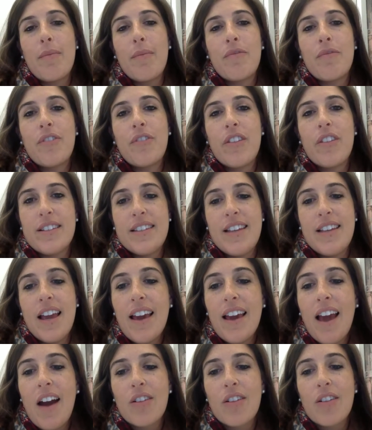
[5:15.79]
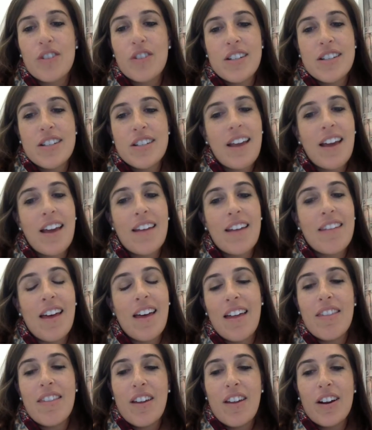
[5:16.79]
for this hangout. She said
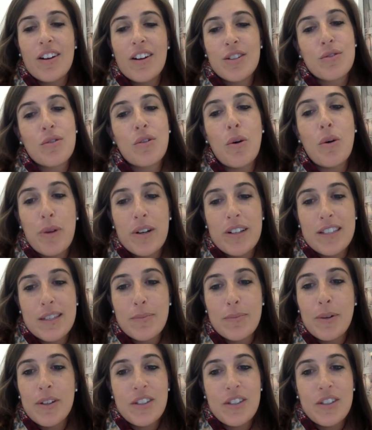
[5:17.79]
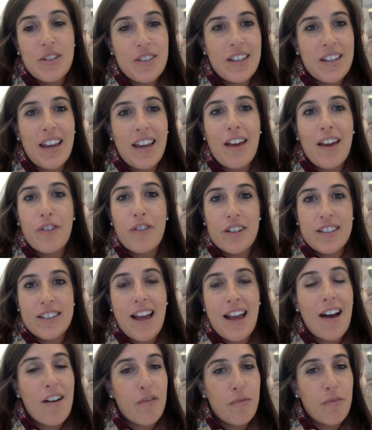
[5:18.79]
that there are school principals using it for
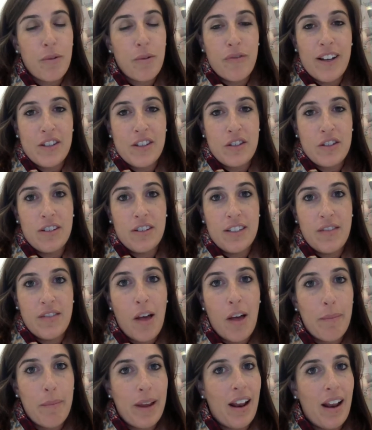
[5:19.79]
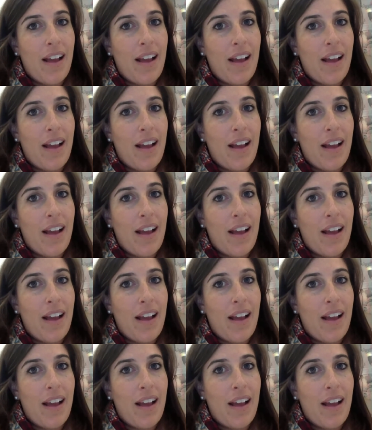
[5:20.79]
staff professional development.